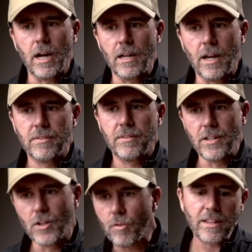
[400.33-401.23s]
I, I, I
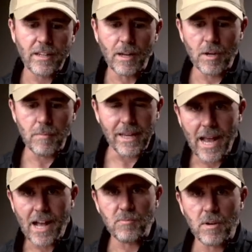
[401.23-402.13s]
don't think that I'm going to make
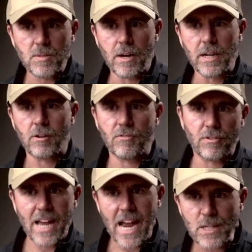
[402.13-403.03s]
as much money or
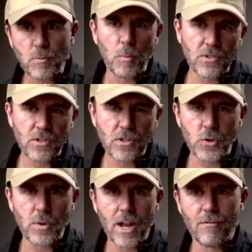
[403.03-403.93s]
for tax purposes
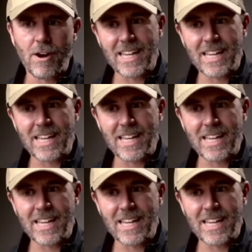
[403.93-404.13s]
or whatever.